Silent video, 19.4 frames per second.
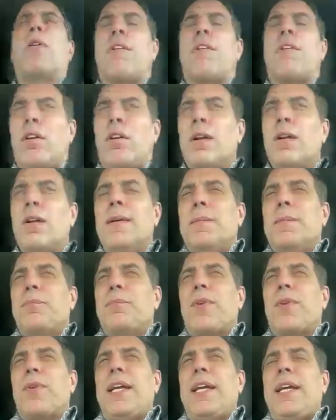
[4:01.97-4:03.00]
it all.
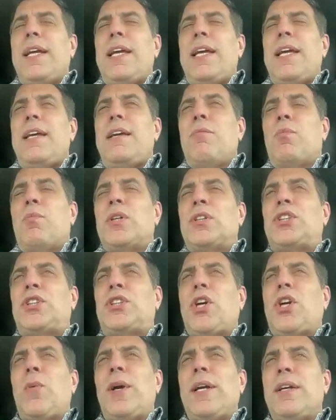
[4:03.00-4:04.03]
We're
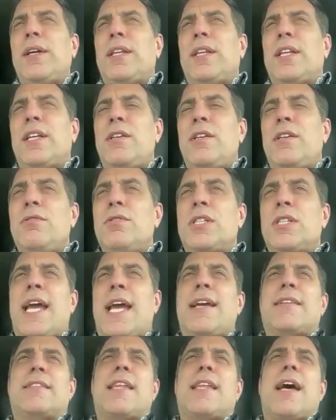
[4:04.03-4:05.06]
showing the use
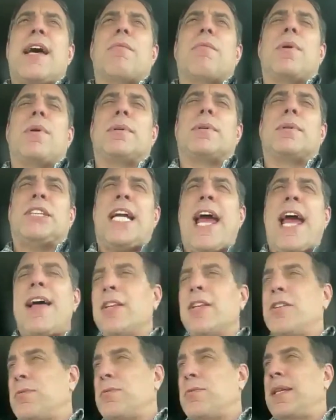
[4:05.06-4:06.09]
case that we were
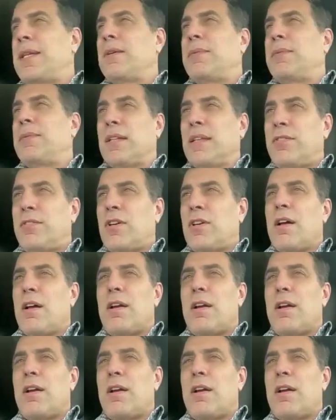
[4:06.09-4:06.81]
challenged with and we delivered on.